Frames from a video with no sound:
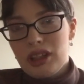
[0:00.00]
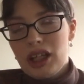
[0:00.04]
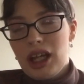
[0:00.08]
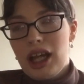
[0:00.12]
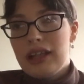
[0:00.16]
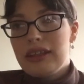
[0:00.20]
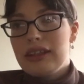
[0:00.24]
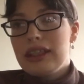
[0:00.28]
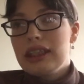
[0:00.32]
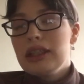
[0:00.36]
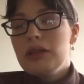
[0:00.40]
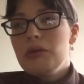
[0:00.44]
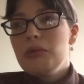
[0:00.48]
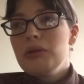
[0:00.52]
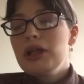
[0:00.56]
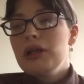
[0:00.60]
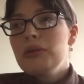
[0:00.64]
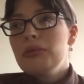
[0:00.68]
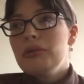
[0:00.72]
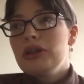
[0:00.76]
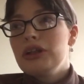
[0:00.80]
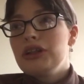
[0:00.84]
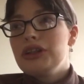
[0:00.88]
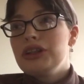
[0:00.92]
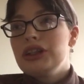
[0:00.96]
I think what I
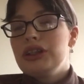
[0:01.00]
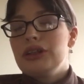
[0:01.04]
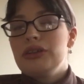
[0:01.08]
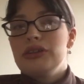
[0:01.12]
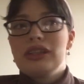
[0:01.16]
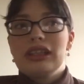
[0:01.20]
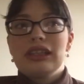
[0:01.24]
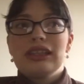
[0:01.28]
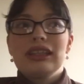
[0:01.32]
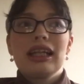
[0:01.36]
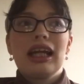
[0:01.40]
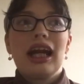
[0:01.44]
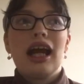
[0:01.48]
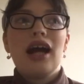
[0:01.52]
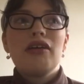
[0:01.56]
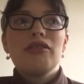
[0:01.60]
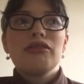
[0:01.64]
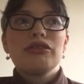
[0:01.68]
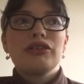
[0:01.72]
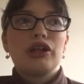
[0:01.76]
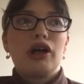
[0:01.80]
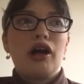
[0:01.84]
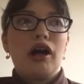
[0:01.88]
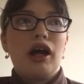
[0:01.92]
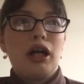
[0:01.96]
want to do, since I
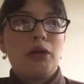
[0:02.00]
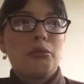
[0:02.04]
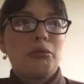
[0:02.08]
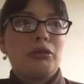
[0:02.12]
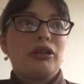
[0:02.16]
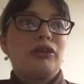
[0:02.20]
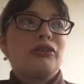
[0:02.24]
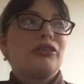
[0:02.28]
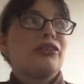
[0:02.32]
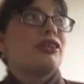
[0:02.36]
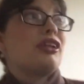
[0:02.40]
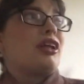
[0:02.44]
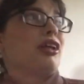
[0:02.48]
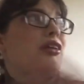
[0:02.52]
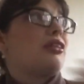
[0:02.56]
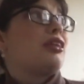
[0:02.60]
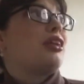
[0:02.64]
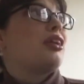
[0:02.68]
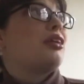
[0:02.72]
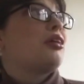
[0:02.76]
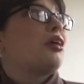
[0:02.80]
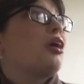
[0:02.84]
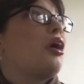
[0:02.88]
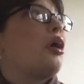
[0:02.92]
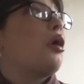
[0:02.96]
have time and there's
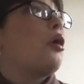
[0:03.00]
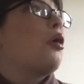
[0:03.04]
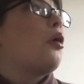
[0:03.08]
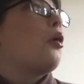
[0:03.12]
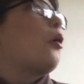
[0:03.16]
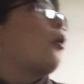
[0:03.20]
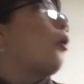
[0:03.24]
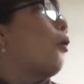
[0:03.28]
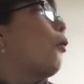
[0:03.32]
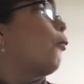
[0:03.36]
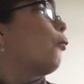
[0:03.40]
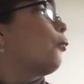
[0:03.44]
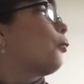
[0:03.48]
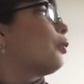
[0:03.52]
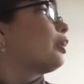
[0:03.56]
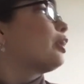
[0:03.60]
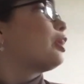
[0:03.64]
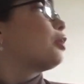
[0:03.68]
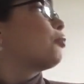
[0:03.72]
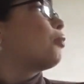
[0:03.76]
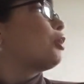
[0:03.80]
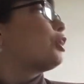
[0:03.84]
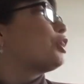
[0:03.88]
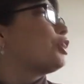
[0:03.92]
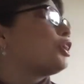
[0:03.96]
nothing
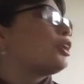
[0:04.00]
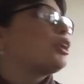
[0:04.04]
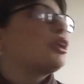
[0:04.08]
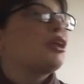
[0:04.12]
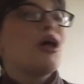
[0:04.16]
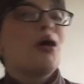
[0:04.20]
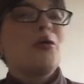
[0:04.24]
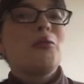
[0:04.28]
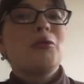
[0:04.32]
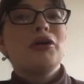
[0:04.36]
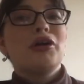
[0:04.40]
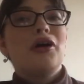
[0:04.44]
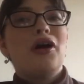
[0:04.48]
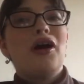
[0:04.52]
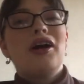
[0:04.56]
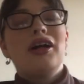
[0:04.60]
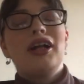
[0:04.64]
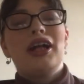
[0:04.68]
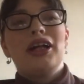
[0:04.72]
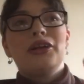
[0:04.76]
really much going on.